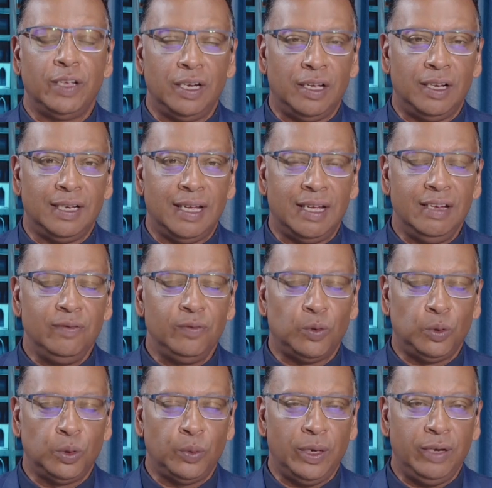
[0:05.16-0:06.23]
Hilaal Live,
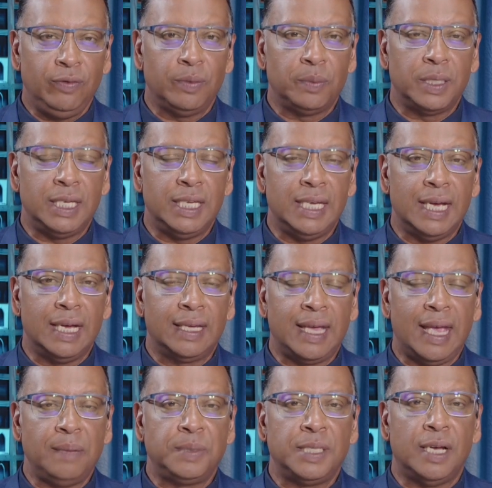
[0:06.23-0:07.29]
all the way from the
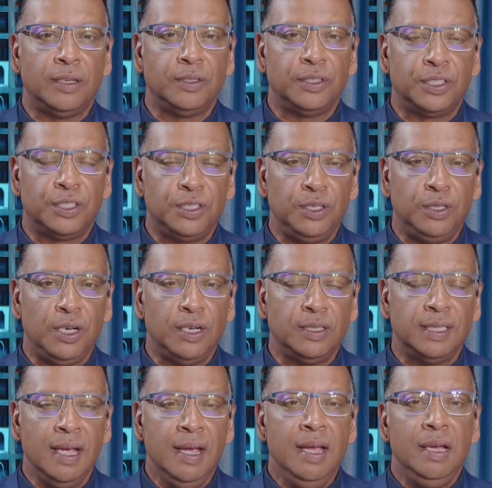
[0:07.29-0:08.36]
Cape Town
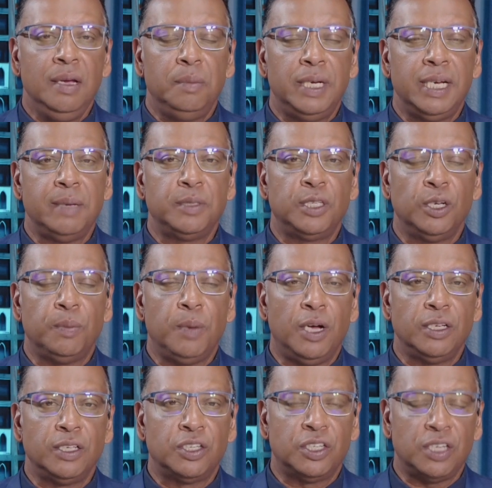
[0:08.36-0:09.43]
studios. My name is
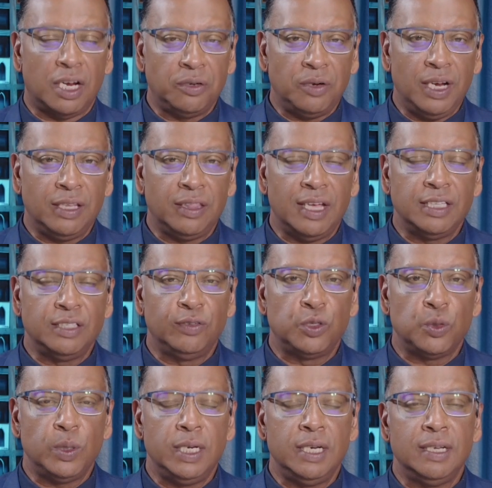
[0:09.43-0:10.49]
Luqman Shadrach. Thanks for
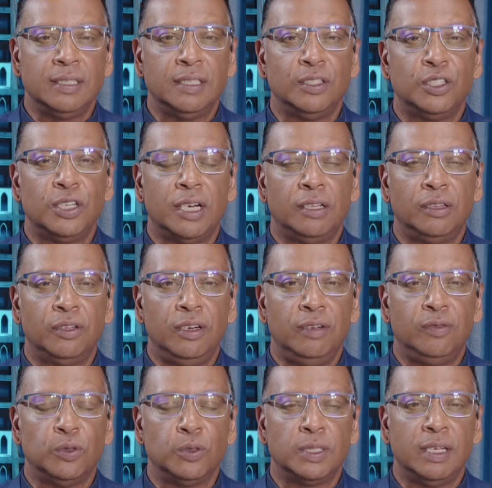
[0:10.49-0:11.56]
joining us on channel
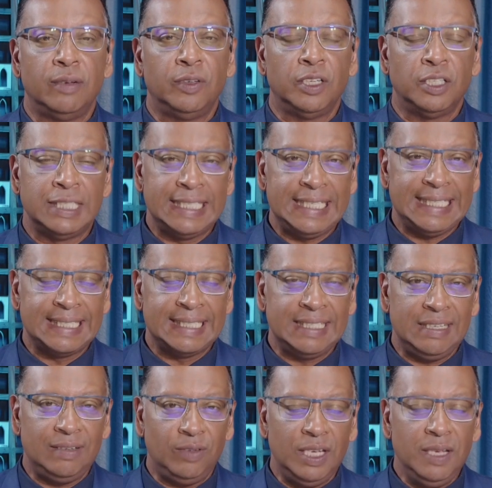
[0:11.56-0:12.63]
347 on
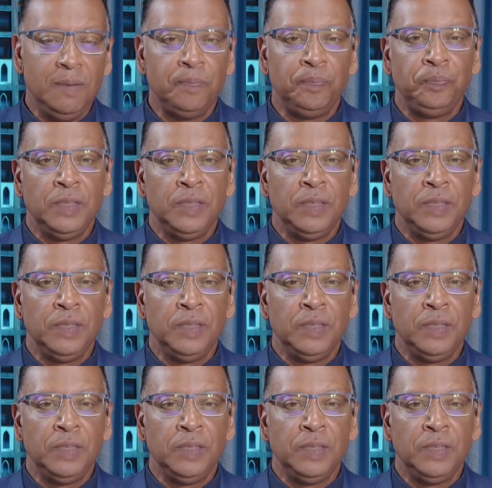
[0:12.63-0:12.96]
DSTV.